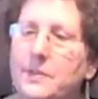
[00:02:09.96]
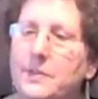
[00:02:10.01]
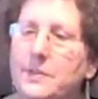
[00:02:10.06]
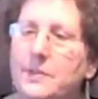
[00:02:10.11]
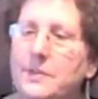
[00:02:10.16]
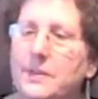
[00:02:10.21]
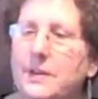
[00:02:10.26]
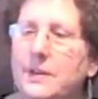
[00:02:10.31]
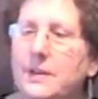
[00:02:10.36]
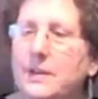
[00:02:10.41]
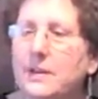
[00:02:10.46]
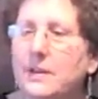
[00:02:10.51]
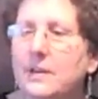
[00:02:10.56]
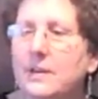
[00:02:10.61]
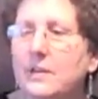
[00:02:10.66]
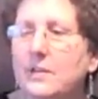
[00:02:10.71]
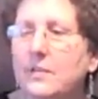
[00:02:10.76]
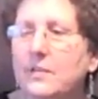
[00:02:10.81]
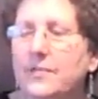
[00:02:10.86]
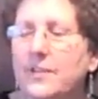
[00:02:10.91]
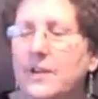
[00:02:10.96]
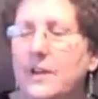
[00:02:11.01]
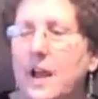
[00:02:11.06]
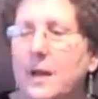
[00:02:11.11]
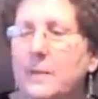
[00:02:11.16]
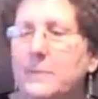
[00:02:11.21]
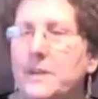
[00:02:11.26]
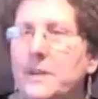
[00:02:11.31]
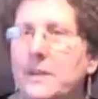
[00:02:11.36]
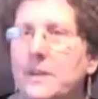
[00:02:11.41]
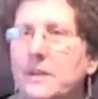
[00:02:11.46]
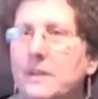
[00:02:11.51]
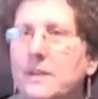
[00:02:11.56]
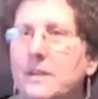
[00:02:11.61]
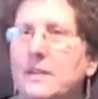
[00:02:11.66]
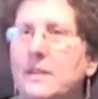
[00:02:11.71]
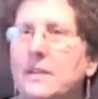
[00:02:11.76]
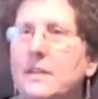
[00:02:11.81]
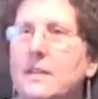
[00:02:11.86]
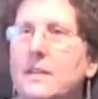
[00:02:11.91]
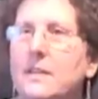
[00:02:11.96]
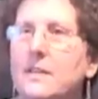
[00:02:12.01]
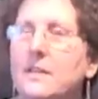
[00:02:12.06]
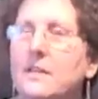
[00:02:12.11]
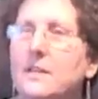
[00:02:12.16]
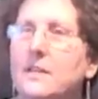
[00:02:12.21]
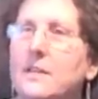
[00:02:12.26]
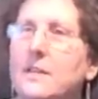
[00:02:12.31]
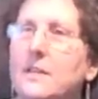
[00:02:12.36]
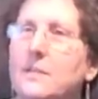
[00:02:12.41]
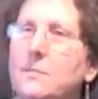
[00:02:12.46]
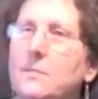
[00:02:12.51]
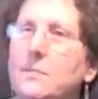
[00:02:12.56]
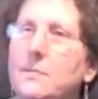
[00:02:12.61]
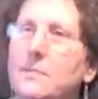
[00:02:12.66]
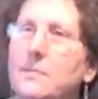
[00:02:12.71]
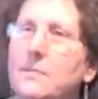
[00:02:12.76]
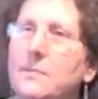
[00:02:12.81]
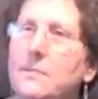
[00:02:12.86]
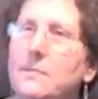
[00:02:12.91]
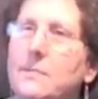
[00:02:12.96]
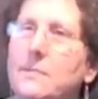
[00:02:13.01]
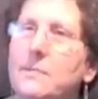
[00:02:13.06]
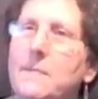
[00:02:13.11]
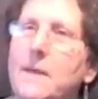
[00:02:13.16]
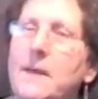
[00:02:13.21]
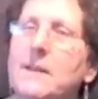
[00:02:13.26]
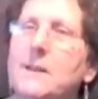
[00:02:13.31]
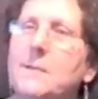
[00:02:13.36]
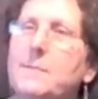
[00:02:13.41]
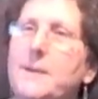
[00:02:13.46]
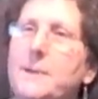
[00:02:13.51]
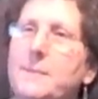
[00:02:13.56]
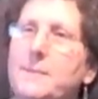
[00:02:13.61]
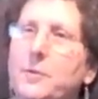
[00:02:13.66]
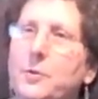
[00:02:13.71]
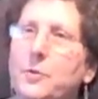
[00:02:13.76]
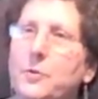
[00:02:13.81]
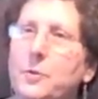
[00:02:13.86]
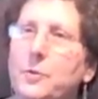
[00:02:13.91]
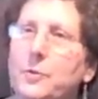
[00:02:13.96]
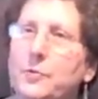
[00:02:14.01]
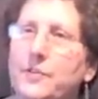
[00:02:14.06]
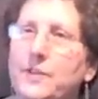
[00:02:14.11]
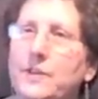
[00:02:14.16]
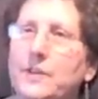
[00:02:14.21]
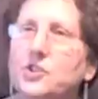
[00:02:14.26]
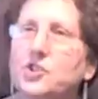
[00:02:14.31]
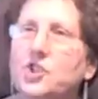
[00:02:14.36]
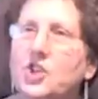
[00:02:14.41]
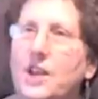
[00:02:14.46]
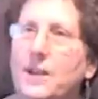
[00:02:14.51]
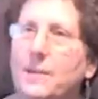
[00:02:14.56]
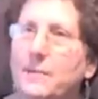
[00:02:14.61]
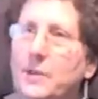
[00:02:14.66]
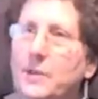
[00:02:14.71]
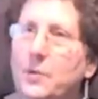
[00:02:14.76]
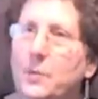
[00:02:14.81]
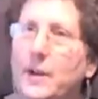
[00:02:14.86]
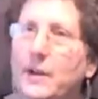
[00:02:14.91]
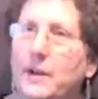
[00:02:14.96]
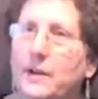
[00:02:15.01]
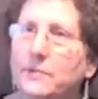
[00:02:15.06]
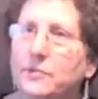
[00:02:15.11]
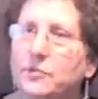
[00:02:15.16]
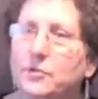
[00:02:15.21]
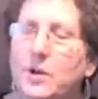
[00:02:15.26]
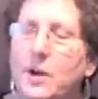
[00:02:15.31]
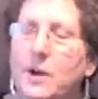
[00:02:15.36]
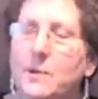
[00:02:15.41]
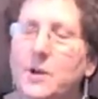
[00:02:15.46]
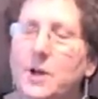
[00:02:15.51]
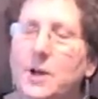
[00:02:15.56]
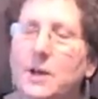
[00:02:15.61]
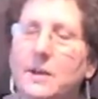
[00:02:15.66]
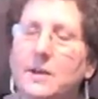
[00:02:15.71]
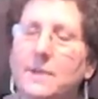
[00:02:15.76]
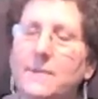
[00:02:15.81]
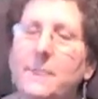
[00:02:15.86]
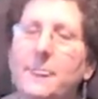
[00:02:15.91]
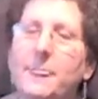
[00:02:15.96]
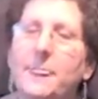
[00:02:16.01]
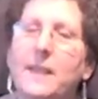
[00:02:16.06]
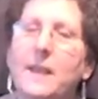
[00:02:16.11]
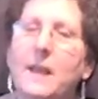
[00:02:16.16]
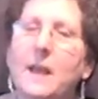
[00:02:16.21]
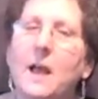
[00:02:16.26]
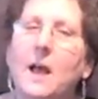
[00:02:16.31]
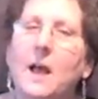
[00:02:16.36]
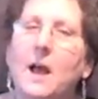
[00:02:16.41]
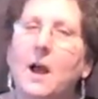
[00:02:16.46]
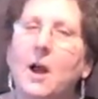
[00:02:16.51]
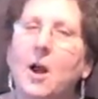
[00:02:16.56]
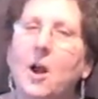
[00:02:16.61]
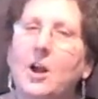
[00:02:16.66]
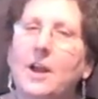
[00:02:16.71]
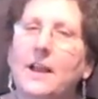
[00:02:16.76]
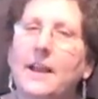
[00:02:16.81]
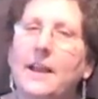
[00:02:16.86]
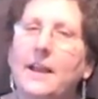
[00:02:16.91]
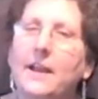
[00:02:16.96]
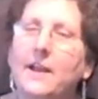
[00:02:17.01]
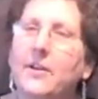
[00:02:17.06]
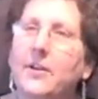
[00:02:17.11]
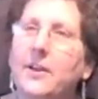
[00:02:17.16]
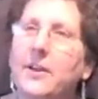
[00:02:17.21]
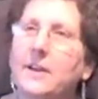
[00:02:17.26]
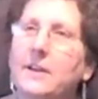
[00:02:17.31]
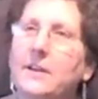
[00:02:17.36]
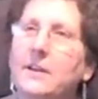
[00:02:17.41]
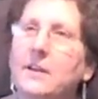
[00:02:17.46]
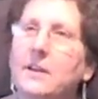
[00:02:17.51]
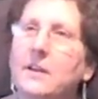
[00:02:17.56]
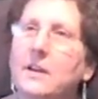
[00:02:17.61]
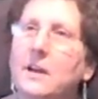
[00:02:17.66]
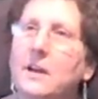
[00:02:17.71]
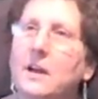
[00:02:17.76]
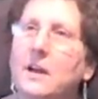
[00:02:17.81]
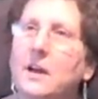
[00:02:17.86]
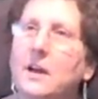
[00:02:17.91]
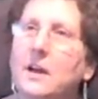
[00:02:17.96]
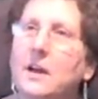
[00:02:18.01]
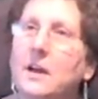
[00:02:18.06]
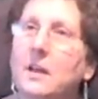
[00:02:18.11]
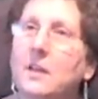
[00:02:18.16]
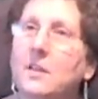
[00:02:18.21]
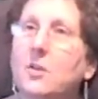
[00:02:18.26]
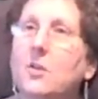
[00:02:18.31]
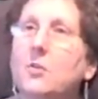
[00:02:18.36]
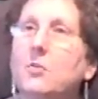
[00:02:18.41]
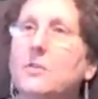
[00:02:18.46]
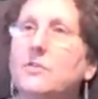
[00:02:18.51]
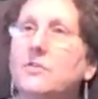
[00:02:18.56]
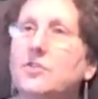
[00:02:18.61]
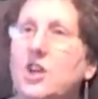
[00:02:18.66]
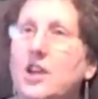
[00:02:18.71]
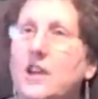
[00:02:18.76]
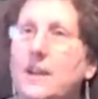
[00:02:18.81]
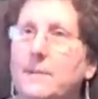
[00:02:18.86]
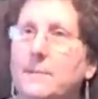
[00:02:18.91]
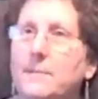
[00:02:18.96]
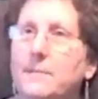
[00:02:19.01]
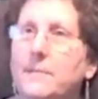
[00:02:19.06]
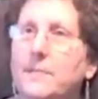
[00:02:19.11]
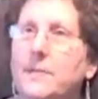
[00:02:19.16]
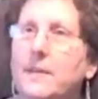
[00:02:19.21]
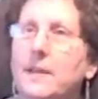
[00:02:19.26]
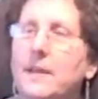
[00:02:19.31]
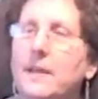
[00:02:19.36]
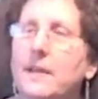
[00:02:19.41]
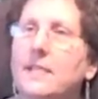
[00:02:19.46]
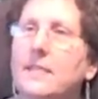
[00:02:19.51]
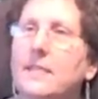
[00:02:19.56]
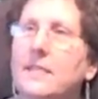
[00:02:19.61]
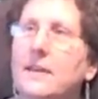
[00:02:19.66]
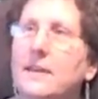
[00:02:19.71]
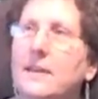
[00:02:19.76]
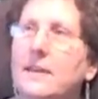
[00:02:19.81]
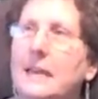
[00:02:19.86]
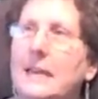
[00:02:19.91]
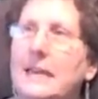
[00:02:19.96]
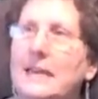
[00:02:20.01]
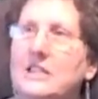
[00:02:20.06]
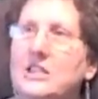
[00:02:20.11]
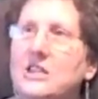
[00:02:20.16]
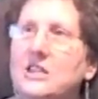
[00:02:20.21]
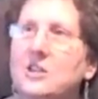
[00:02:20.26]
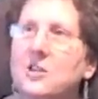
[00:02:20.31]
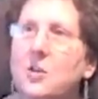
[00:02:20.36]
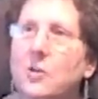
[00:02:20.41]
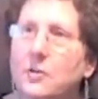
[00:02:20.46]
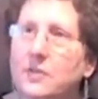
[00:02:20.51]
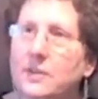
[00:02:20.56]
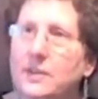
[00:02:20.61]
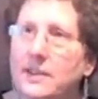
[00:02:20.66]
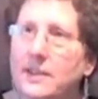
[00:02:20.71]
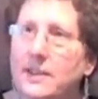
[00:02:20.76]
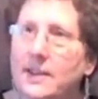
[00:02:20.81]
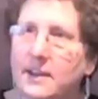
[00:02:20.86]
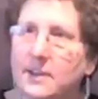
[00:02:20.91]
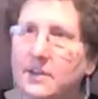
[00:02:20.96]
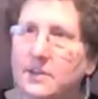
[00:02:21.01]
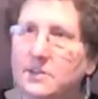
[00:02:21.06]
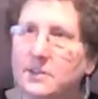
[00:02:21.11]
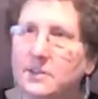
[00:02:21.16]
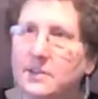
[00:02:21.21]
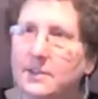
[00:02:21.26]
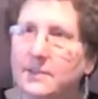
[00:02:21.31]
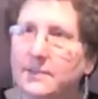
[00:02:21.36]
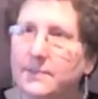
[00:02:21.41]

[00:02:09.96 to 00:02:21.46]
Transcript: the phenomenon that many people who feel shame in the wake of trauma are carrying a load of shame that isn't only theirs.